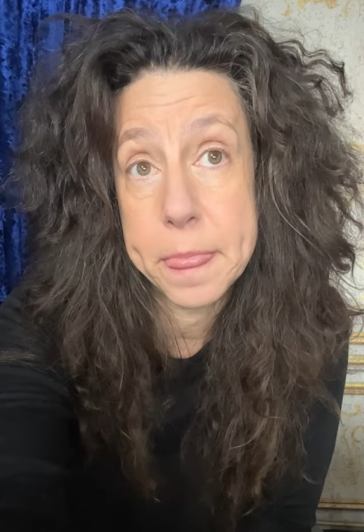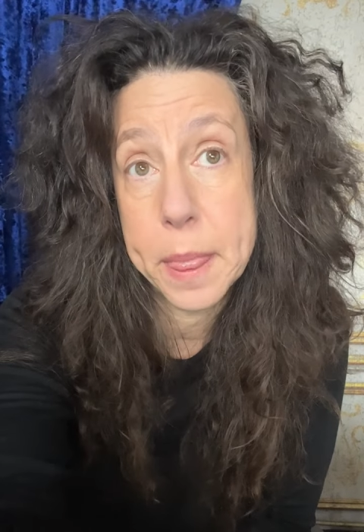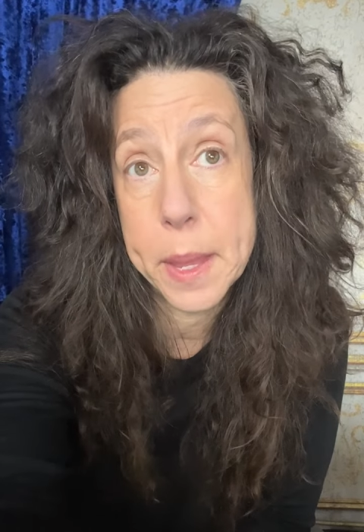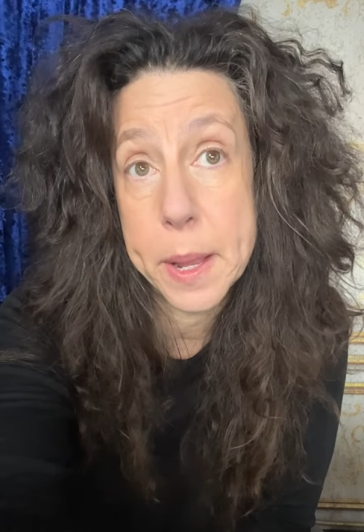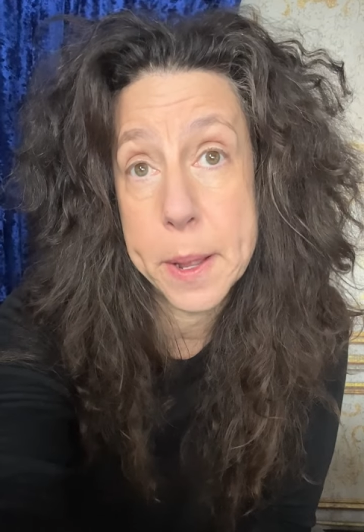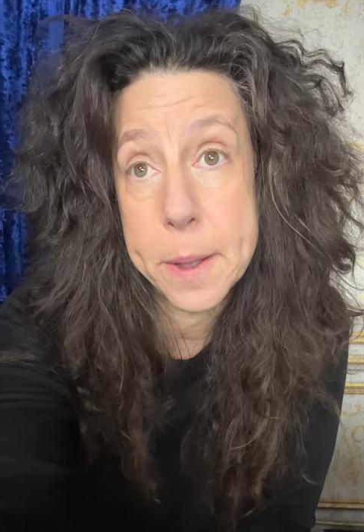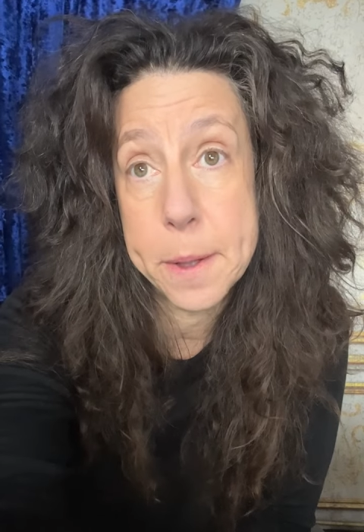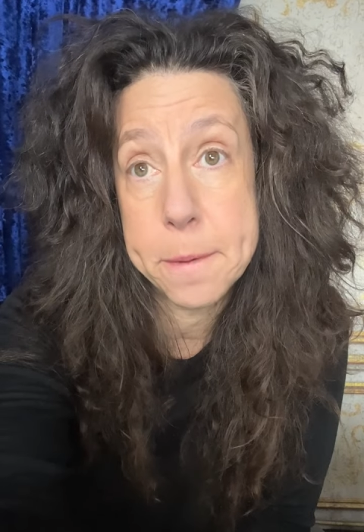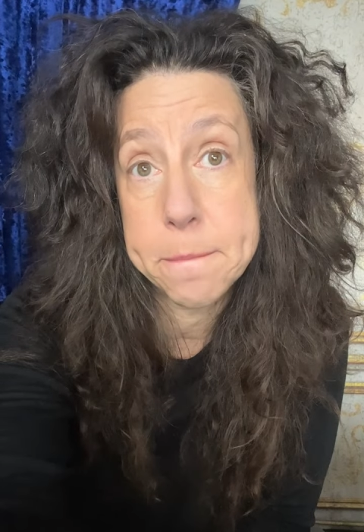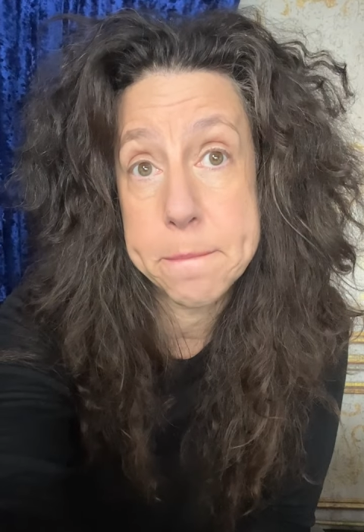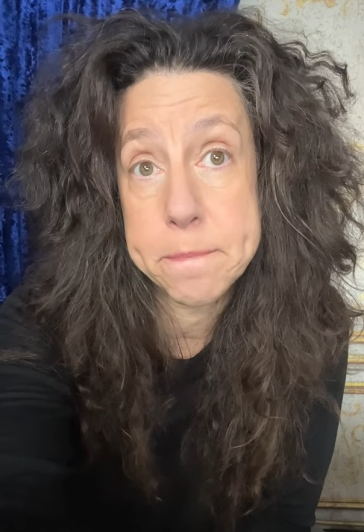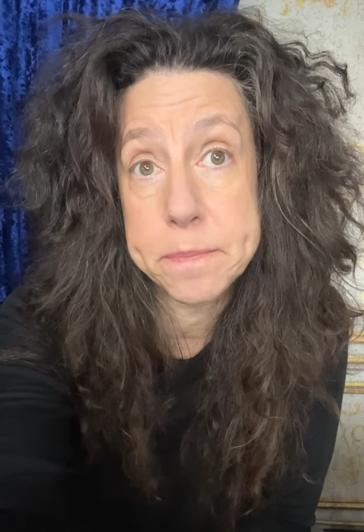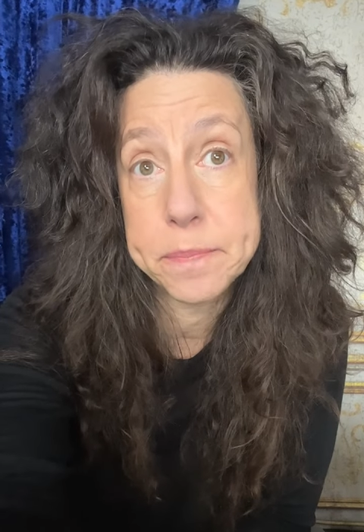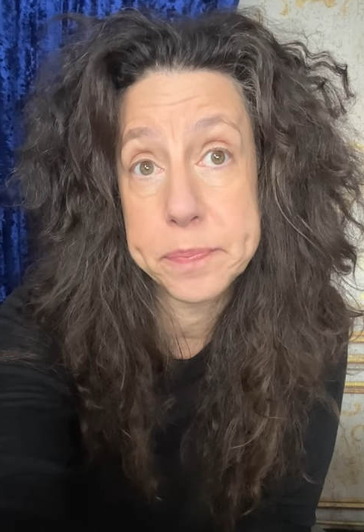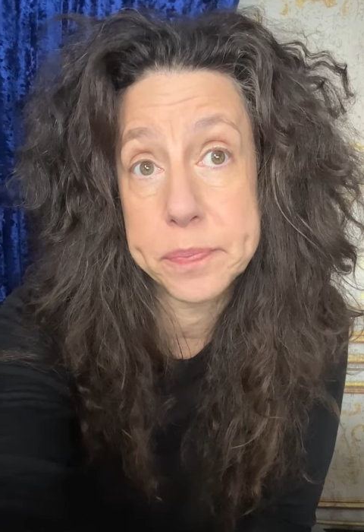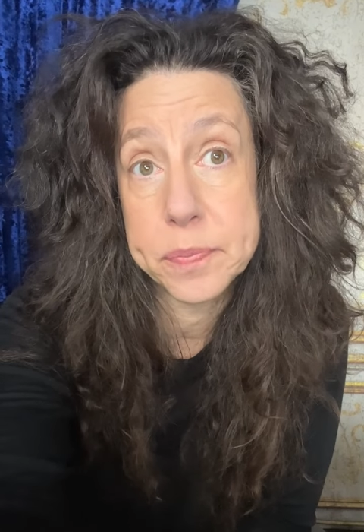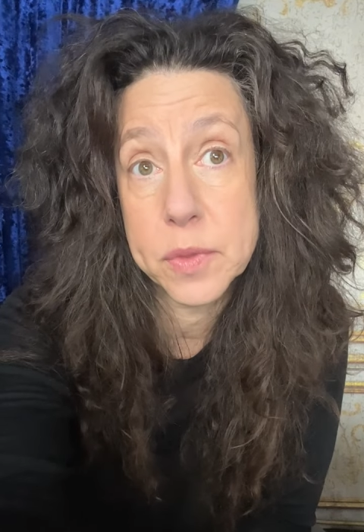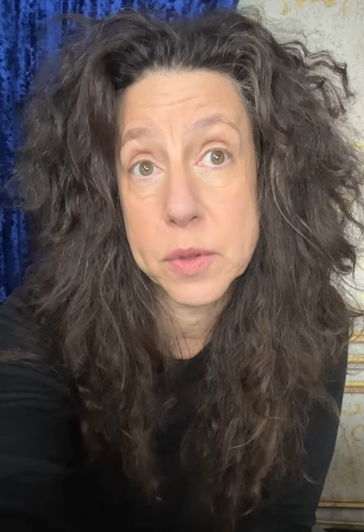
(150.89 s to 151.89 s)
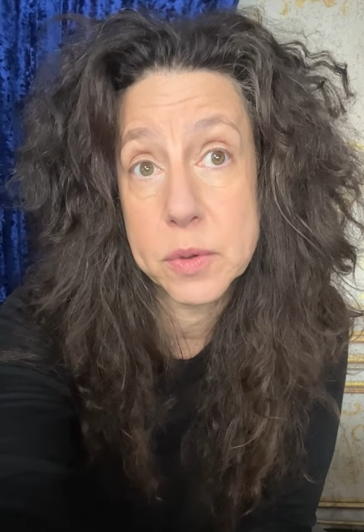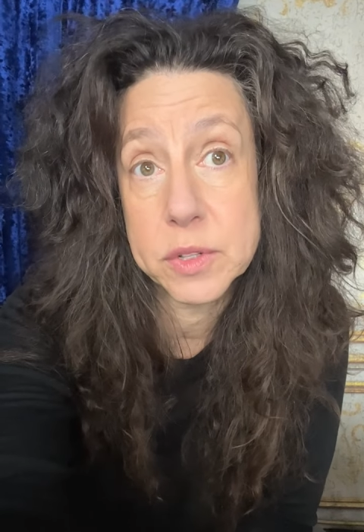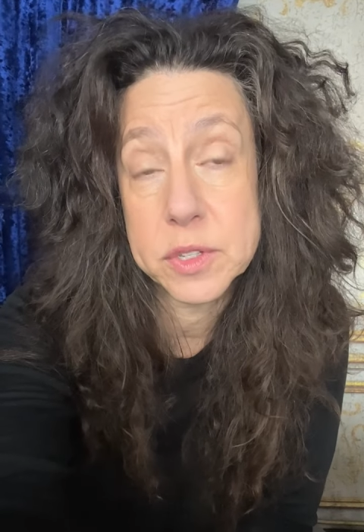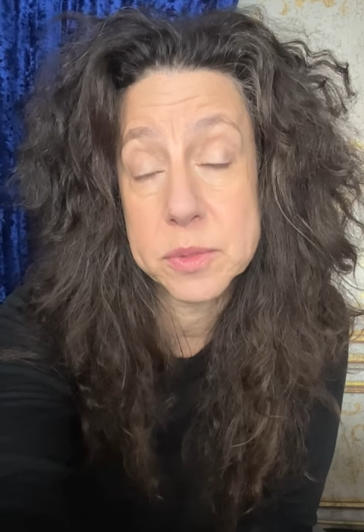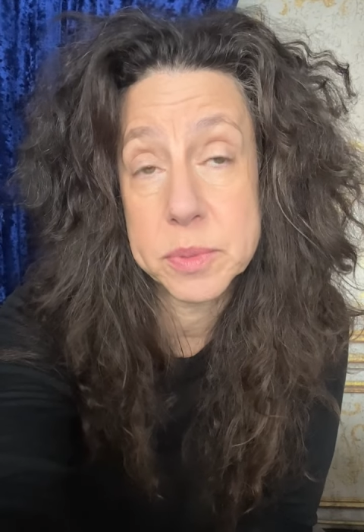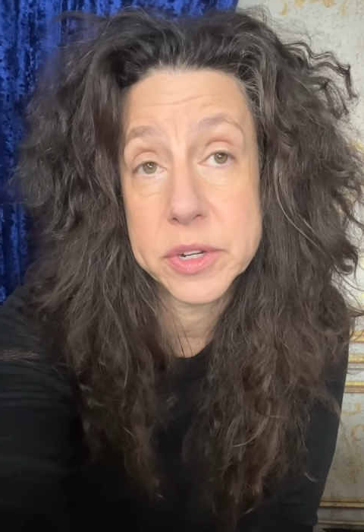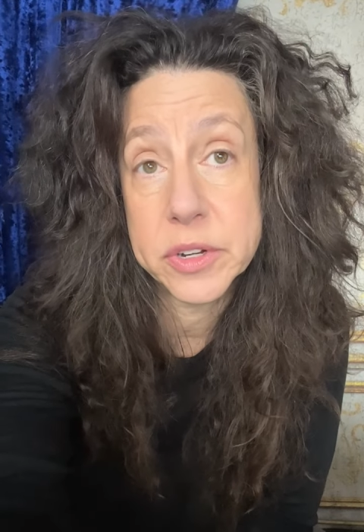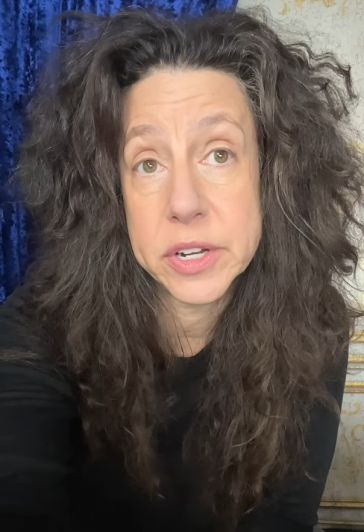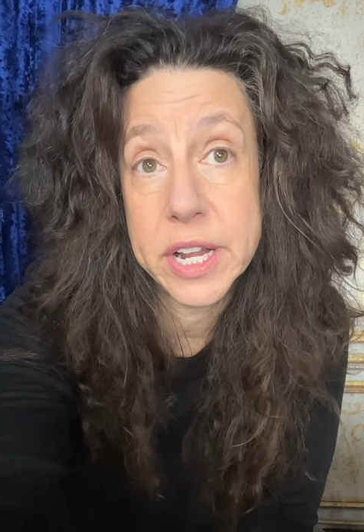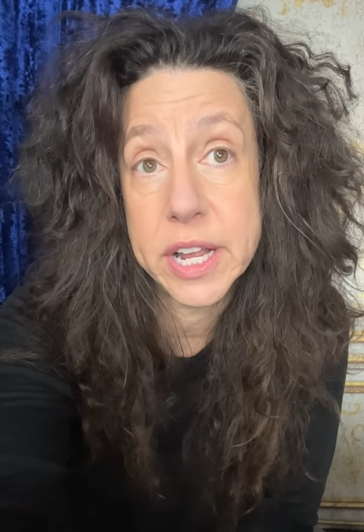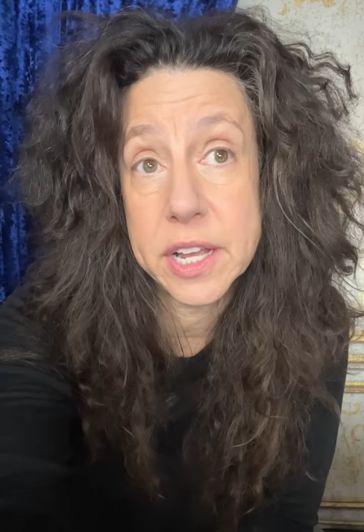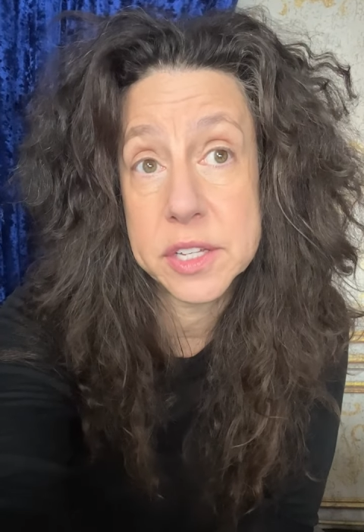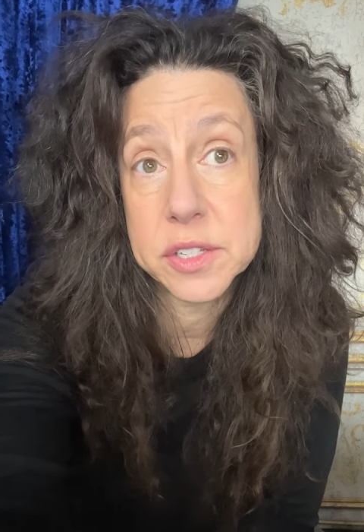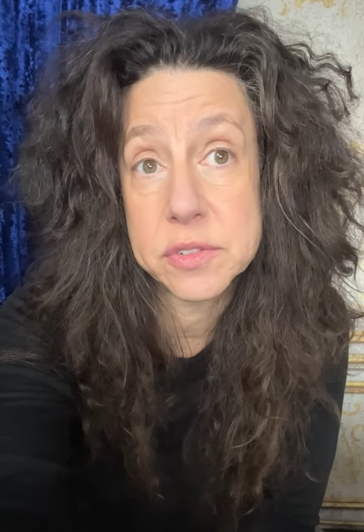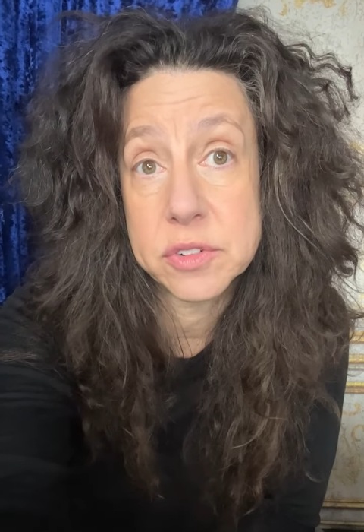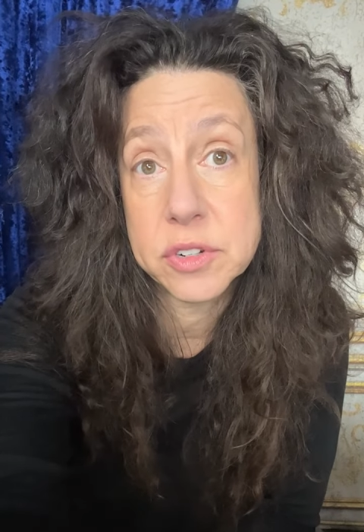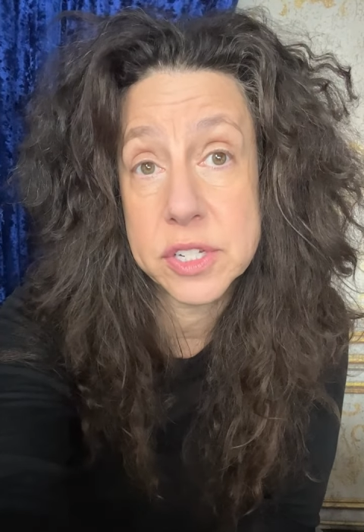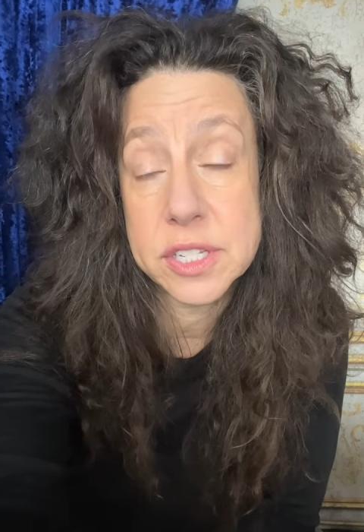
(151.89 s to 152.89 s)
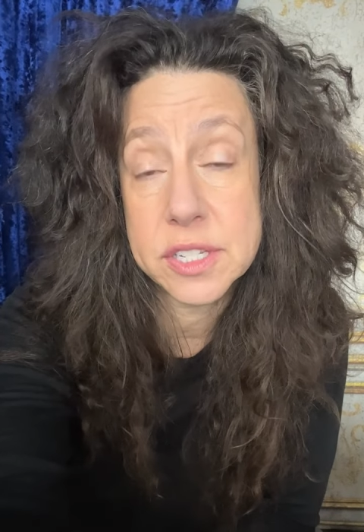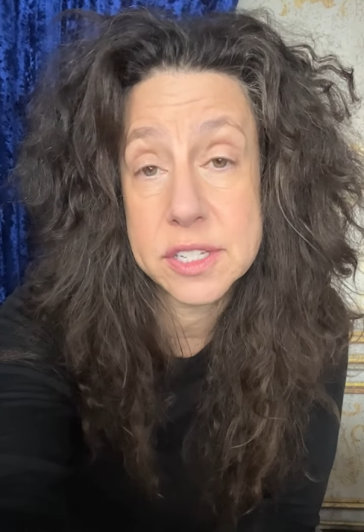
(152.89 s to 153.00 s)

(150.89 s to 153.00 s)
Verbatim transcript: um, what spirit has for us